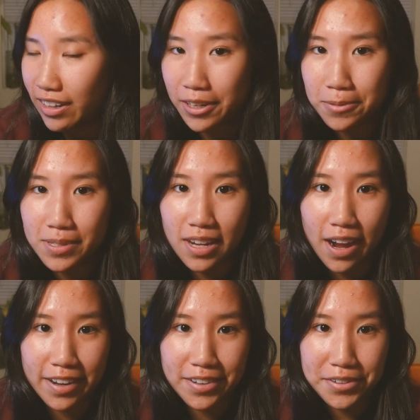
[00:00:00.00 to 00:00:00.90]
It was
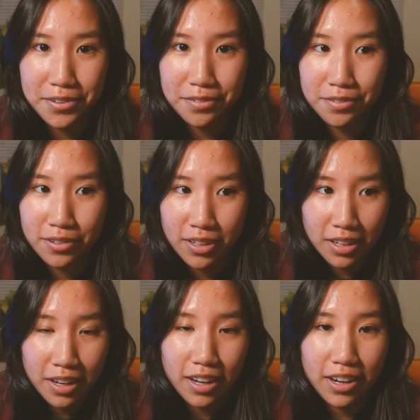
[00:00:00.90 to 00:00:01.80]
kind of
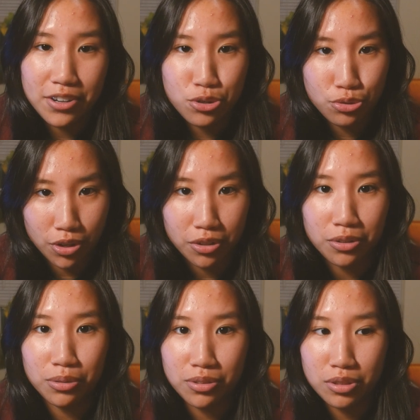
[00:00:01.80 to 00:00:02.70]
a
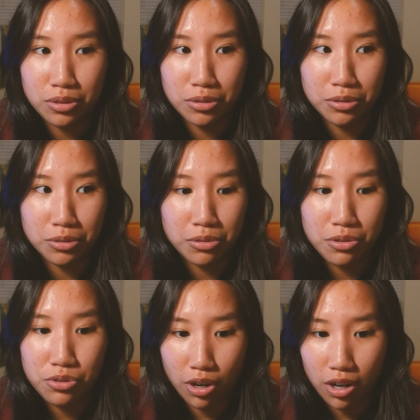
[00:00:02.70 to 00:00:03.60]
struggle to
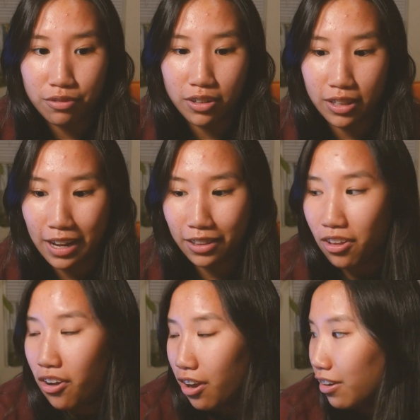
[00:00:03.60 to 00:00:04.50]
draw for
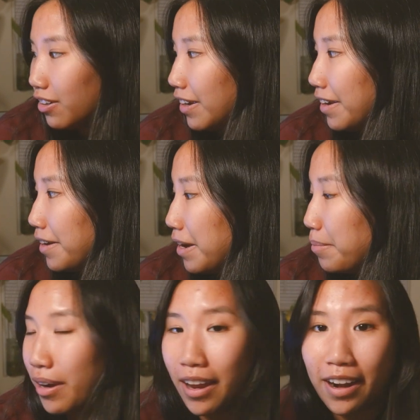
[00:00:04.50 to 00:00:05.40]
that long,
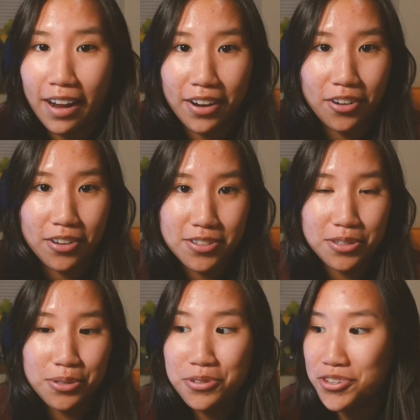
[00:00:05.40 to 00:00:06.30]
but I
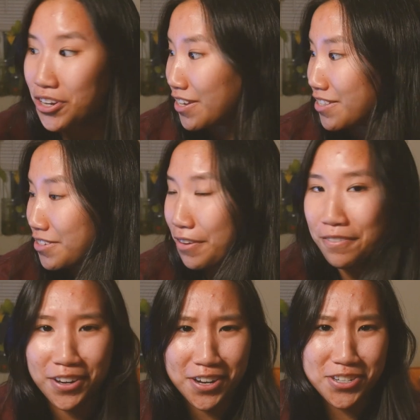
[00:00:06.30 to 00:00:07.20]
also just
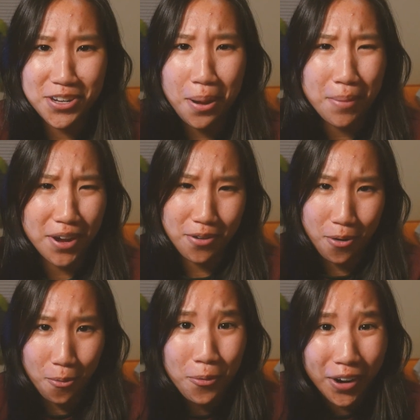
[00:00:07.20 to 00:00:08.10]
finished my
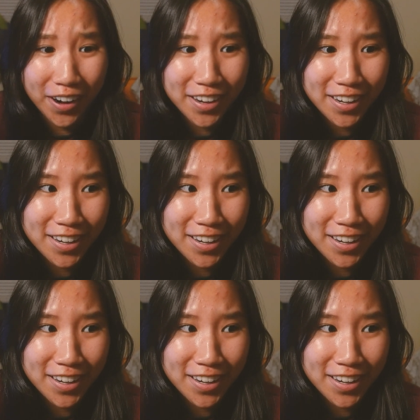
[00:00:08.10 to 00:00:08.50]
homework.